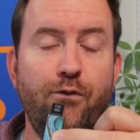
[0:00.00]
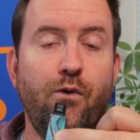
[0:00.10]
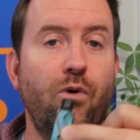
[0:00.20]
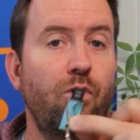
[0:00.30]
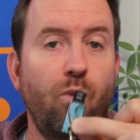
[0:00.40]

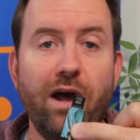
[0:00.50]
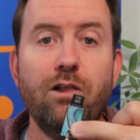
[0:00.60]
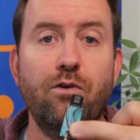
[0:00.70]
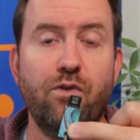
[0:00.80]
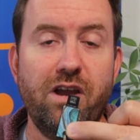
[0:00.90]
for
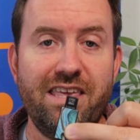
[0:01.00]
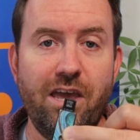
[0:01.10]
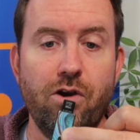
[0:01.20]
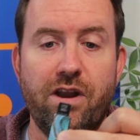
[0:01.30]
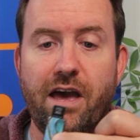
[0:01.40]
well over a
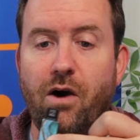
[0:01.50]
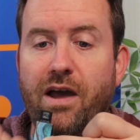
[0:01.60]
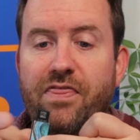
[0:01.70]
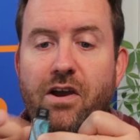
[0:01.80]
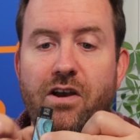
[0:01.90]
year now,
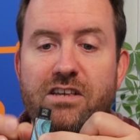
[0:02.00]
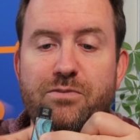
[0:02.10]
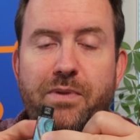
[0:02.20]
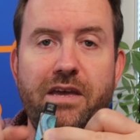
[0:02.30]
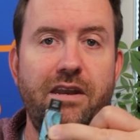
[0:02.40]
and there
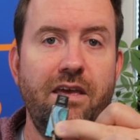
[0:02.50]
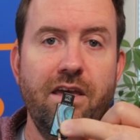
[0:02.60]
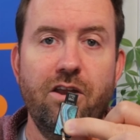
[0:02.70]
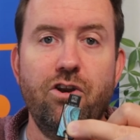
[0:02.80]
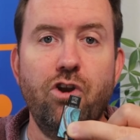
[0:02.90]
has been
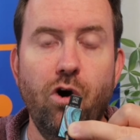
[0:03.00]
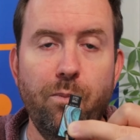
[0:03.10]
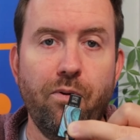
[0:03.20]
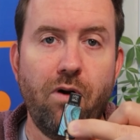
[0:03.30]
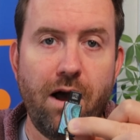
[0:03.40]
no
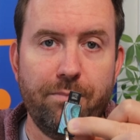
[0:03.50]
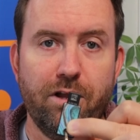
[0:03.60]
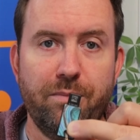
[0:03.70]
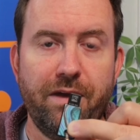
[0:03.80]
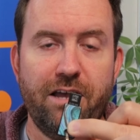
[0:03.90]

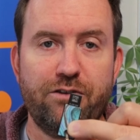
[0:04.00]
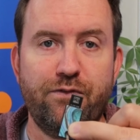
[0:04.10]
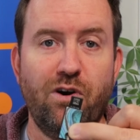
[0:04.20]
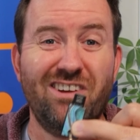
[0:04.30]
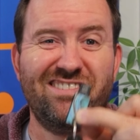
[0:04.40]
problem as
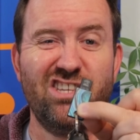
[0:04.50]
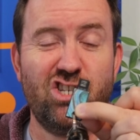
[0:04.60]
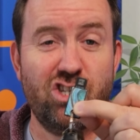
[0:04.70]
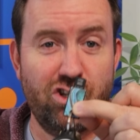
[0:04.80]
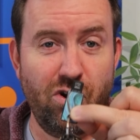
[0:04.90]
far as the
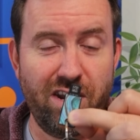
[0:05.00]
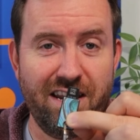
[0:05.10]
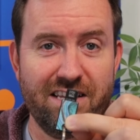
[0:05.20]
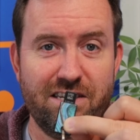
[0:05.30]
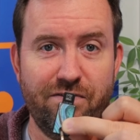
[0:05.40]

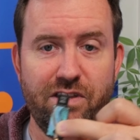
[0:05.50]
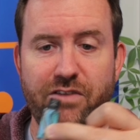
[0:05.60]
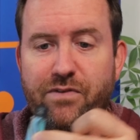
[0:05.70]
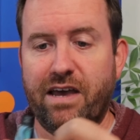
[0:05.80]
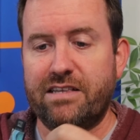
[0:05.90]
sturdiness of the
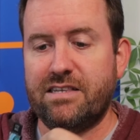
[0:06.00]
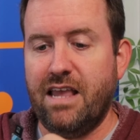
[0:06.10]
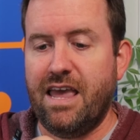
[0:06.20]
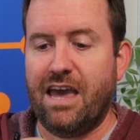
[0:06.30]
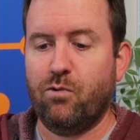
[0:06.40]
device
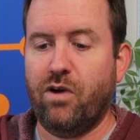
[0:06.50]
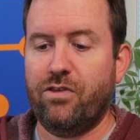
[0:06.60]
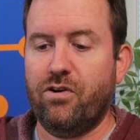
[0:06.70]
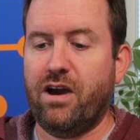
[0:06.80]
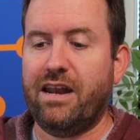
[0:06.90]
and
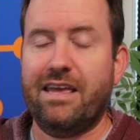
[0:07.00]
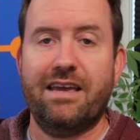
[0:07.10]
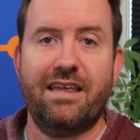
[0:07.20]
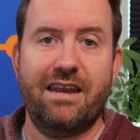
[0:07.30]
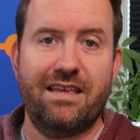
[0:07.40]
whether or not
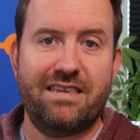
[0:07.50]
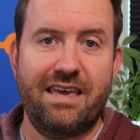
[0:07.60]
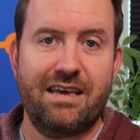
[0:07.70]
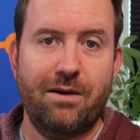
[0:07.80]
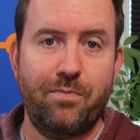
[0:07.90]
it can
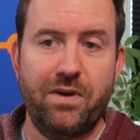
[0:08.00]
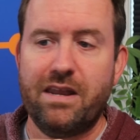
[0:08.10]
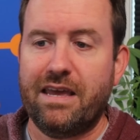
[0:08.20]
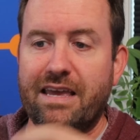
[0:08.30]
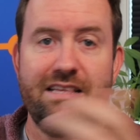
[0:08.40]
take a
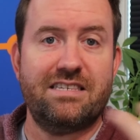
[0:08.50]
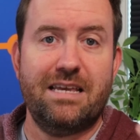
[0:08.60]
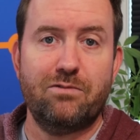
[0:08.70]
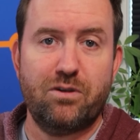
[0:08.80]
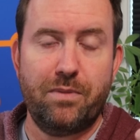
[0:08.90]
beating. It
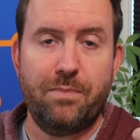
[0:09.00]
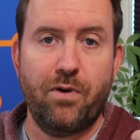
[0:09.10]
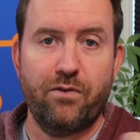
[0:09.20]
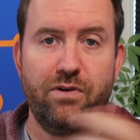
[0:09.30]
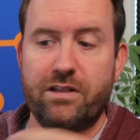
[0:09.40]
seems to be
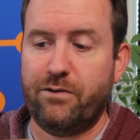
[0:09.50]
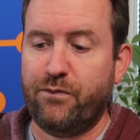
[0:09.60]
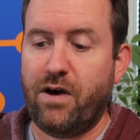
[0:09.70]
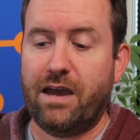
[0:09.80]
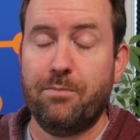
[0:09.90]
perfectly
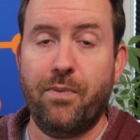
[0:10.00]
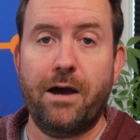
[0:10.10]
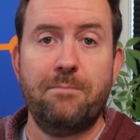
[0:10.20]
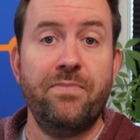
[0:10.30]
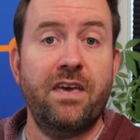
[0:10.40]
fine.
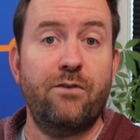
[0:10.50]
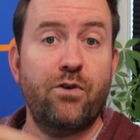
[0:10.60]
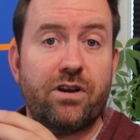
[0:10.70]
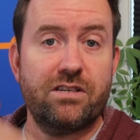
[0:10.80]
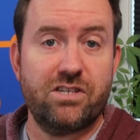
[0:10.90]
But if
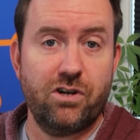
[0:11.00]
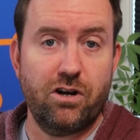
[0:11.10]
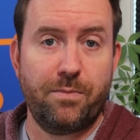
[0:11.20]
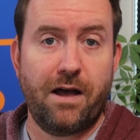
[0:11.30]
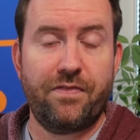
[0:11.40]
you're
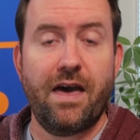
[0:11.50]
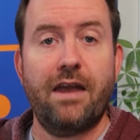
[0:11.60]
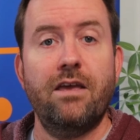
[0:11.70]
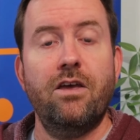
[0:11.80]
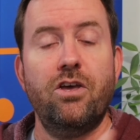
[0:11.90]
concerned about
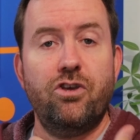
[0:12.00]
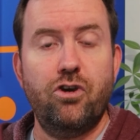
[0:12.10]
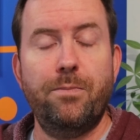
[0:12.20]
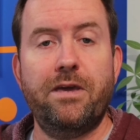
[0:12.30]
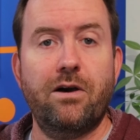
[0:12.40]
that,
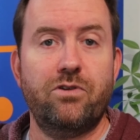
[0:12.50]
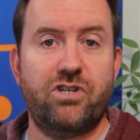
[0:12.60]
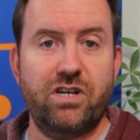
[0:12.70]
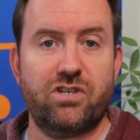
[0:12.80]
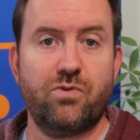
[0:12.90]
Yubico
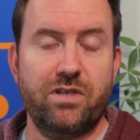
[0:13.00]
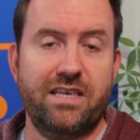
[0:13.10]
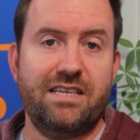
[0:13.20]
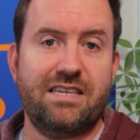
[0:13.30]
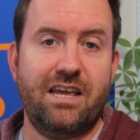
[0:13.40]
just
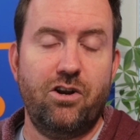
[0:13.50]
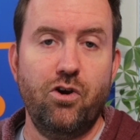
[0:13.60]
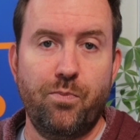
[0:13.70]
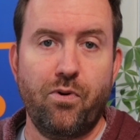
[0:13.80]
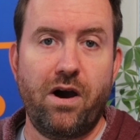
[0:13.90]
released a
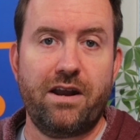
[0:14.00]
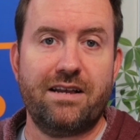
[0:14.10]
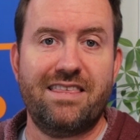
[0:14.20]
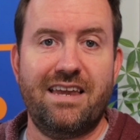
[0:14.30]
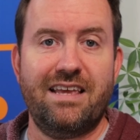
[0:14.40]
new
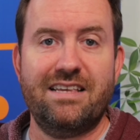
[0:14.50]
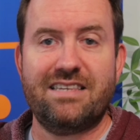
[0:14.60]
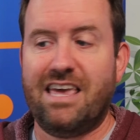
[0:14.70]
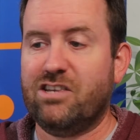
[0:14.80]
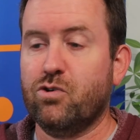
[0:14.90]
product that
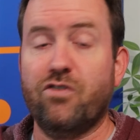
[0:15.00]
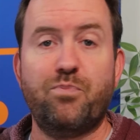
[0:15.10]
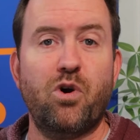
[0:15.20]
is a sort of